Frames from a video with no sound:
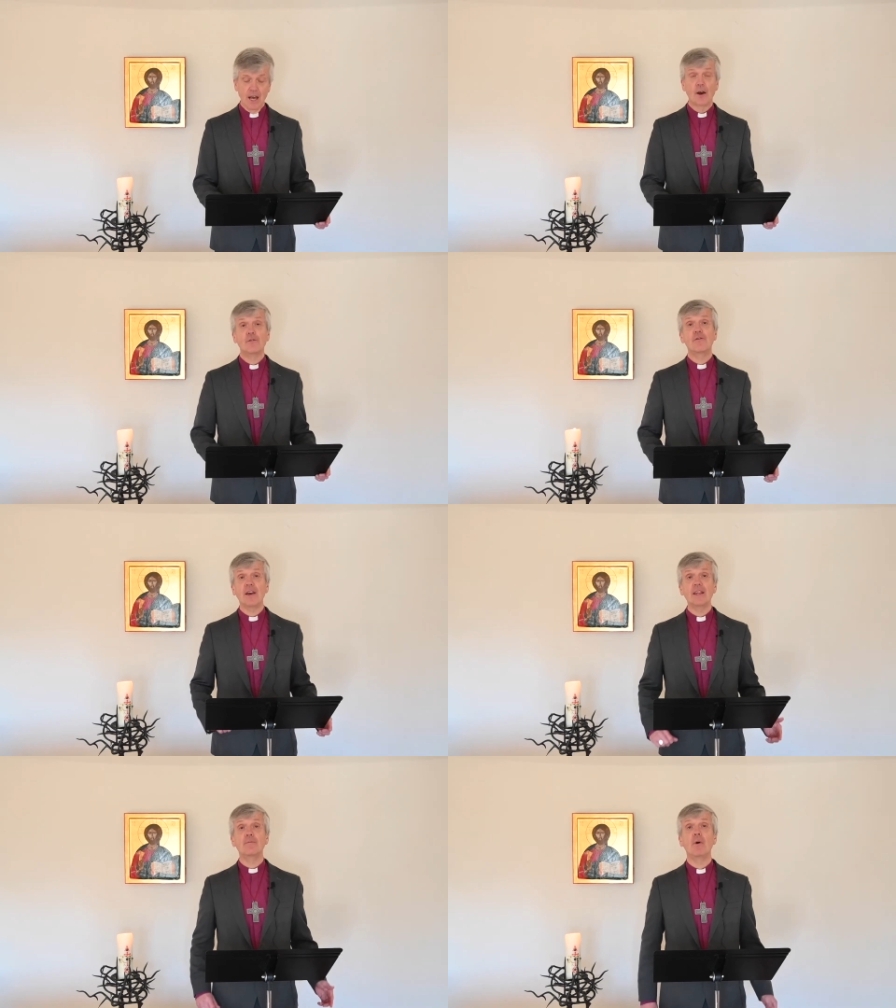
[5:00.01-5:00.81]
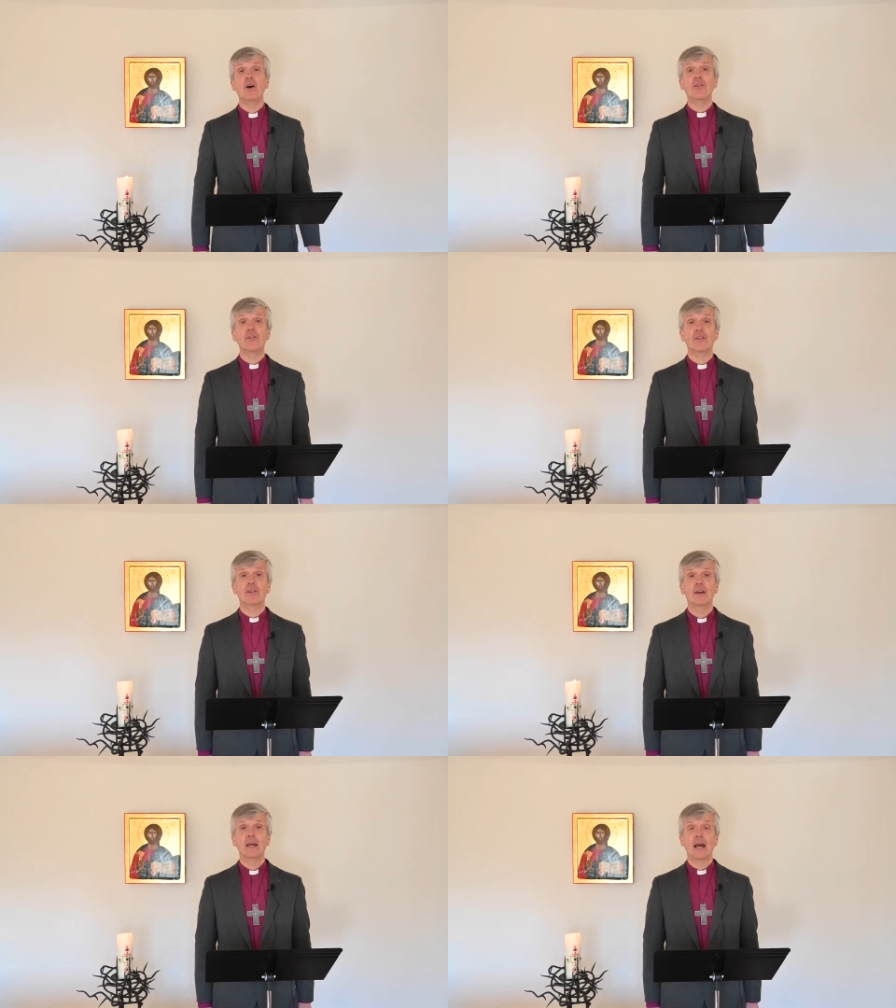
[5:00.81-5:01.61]
of face
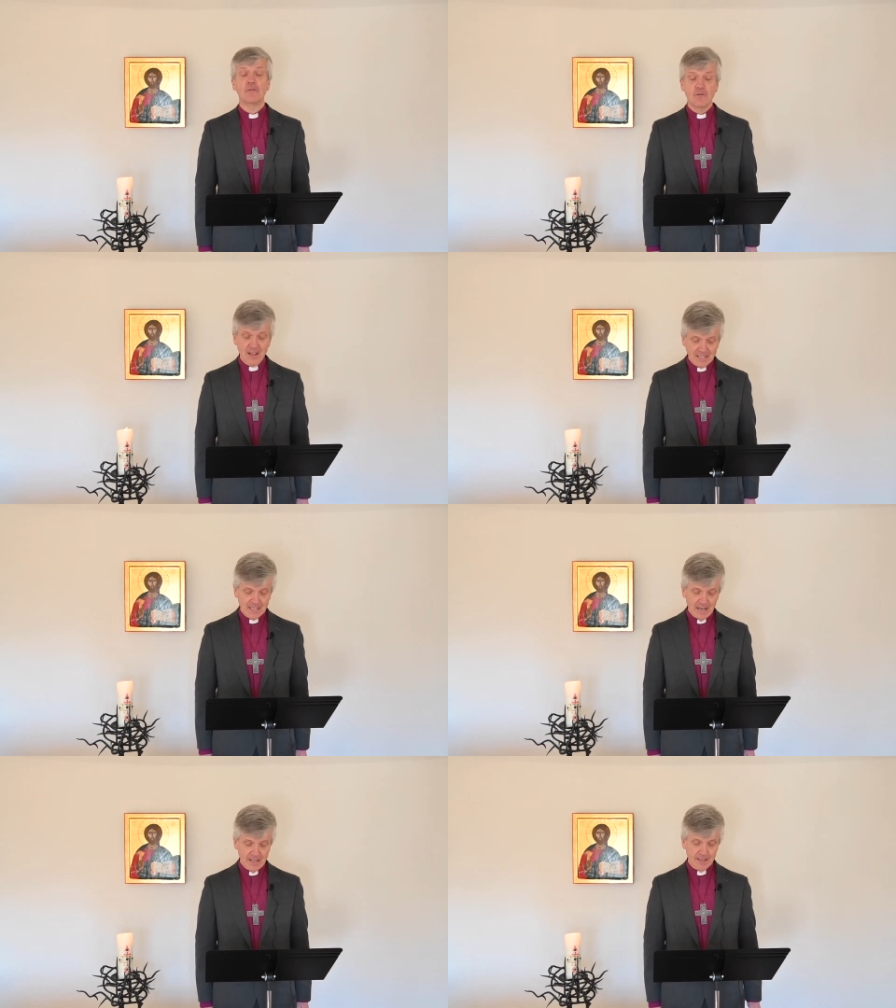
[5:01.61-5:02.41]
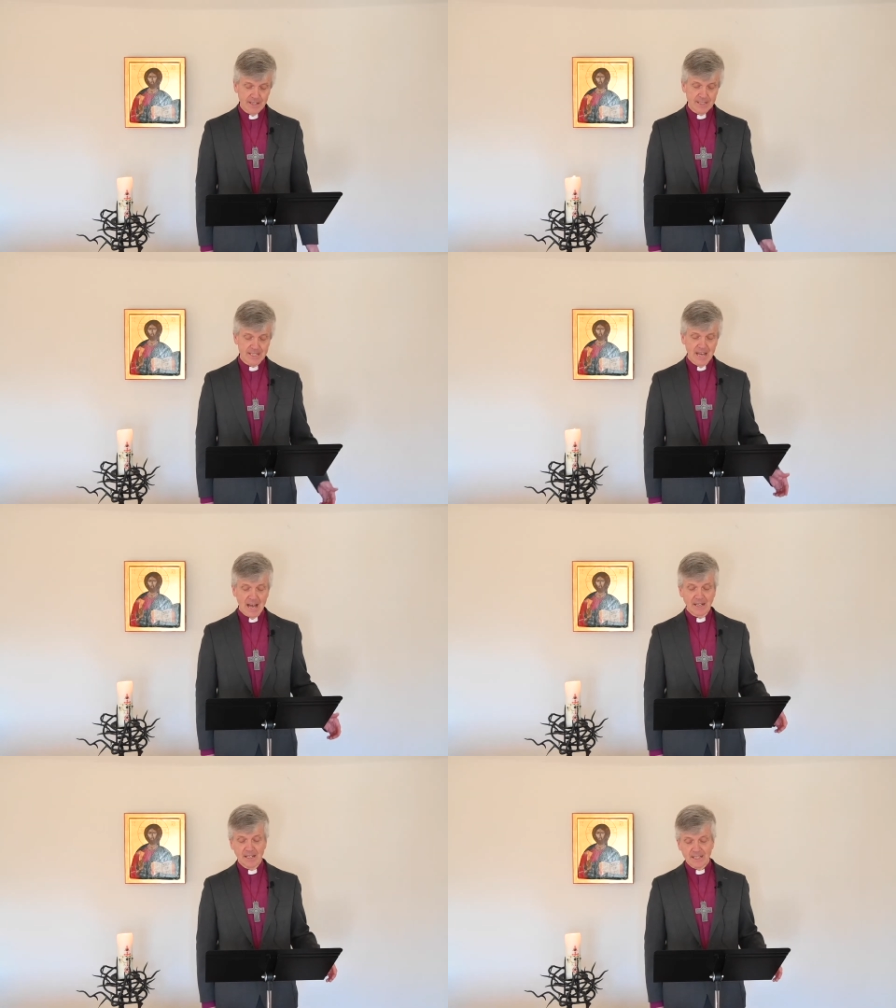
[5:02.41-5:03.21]
masks and ventilators
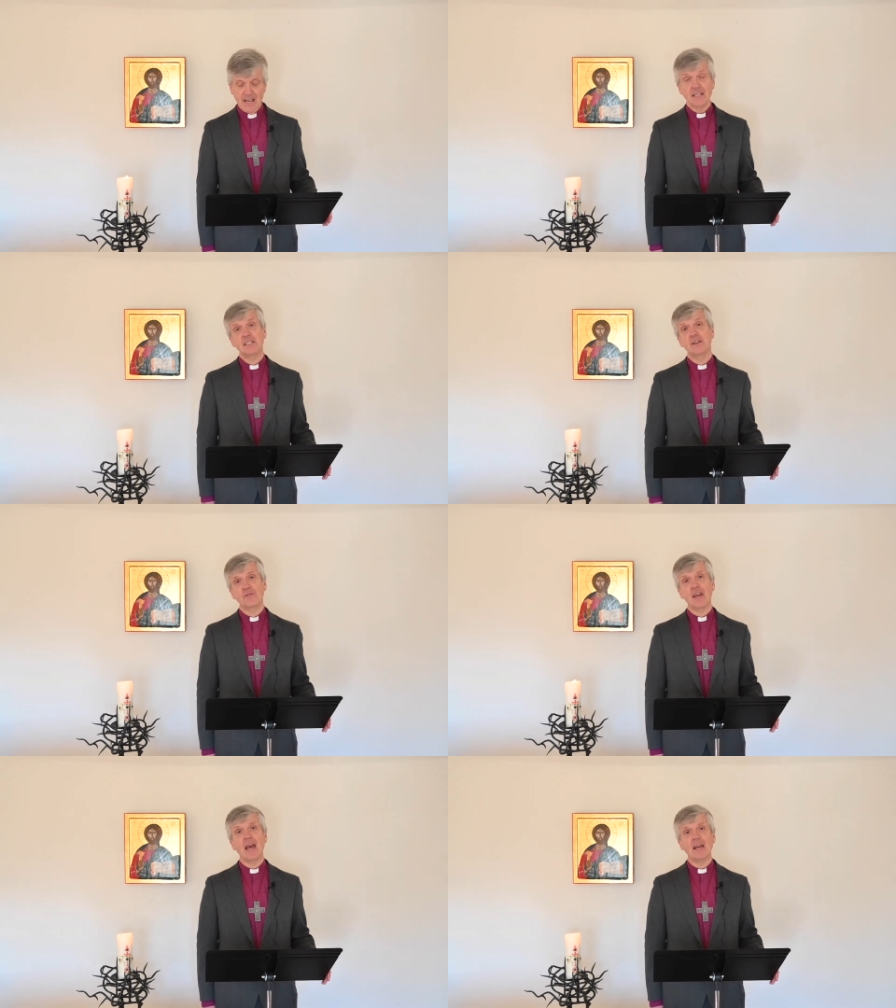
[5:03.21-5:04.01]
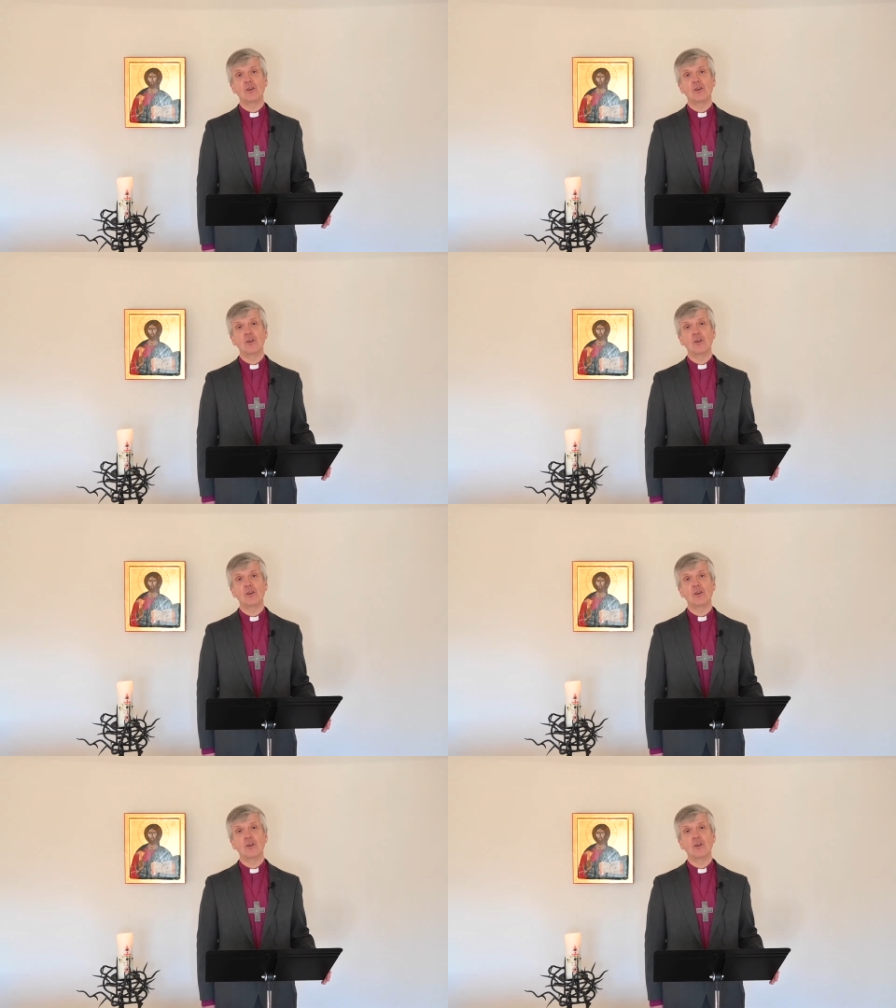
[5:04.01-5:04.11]
and intensive care